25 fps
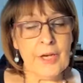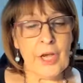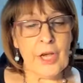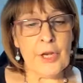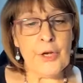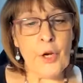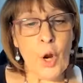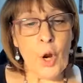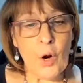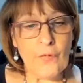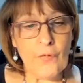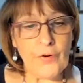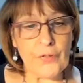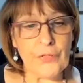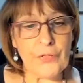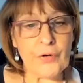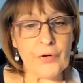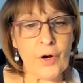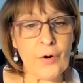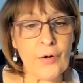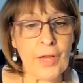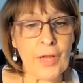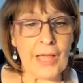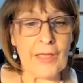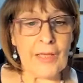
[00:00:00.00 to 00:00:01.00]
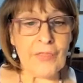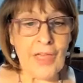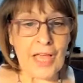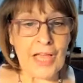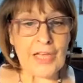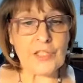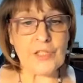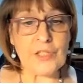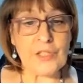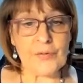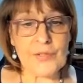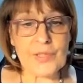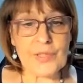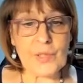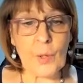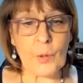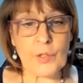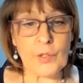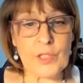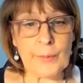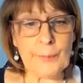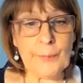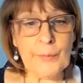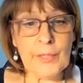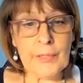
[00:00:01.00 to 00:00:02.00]
An overthrow like that of
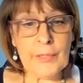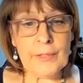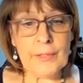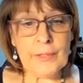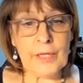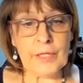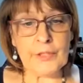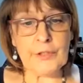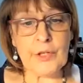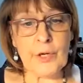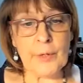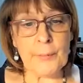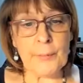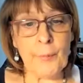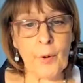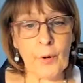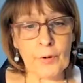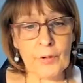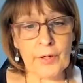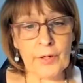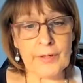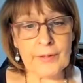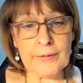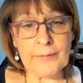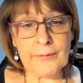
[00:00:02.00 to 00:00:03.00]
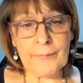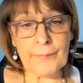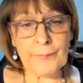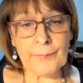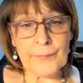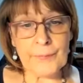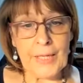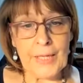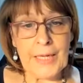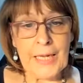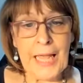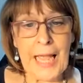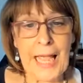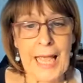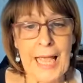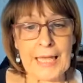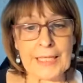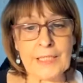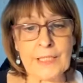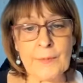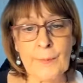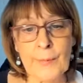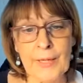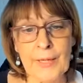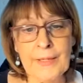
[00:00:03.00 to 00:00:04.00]
Sodom and Gomorrah,
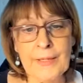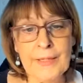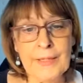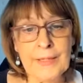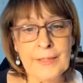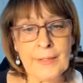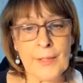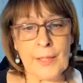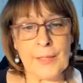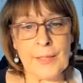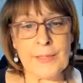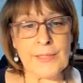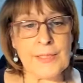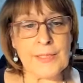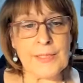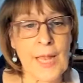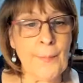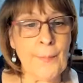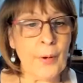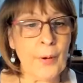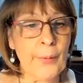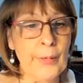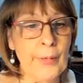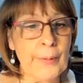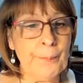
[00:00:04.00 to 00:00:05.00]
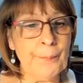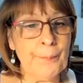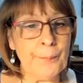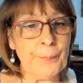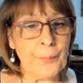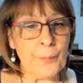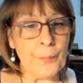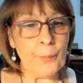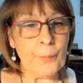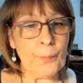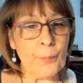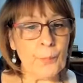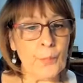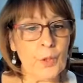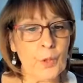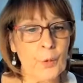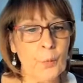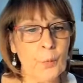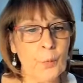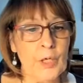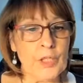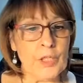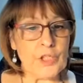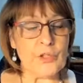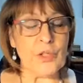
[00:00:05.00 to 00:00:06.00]
Admah and Zeboim,
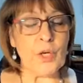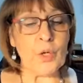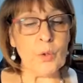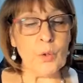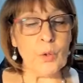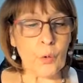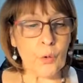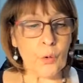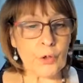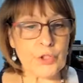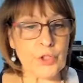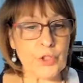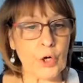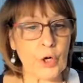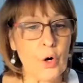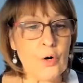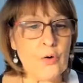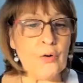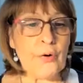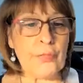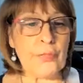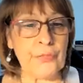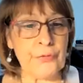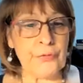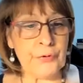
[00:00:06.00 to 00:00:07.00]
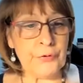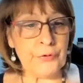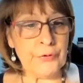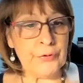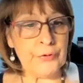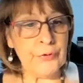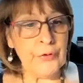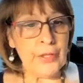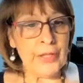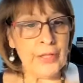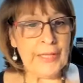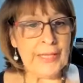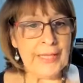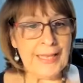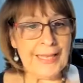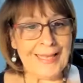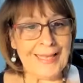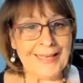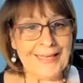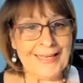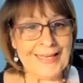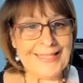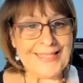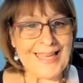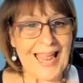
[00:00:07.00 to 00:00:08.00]
which the Lord overthrew
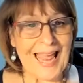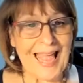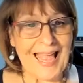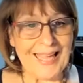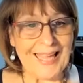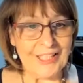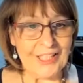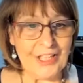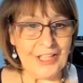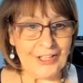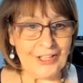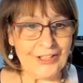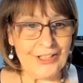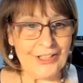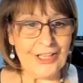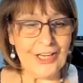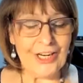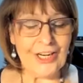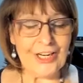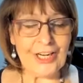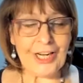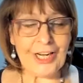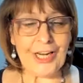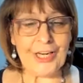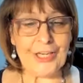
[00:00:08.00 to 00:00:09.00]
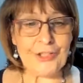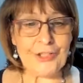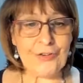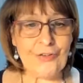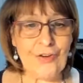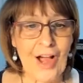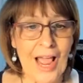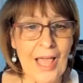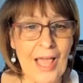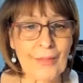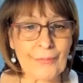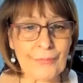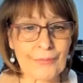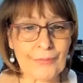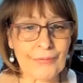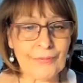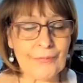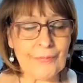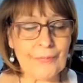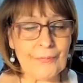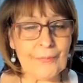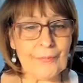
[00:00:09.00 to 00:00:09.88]
in his anger and wrath.